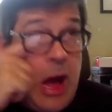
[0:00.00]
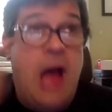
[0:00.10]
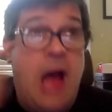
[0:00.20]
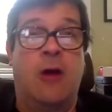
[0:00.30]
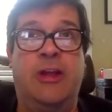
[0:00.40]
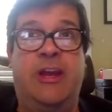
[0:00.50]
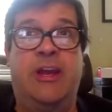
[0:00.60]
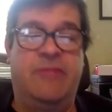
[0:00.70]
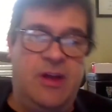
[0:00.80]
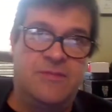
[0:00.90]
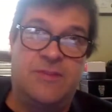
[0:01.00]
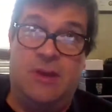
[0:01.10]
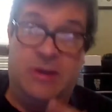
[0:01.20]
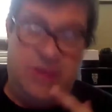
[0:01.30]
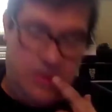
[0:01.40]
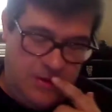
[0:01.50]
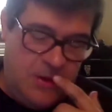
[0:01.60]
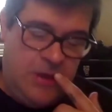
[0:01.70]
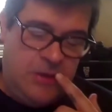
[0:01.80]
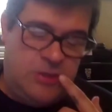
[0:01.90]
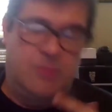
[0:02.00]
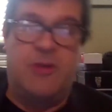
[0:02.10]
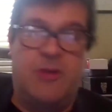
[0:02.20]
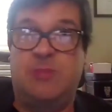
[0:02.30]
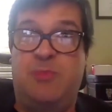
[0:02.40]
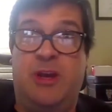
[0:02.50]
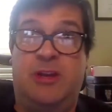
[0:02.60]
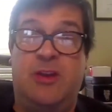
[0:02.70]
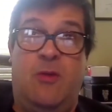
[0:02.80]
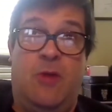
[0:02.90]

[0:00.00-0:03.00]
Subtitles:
I only get involved talking to the prospect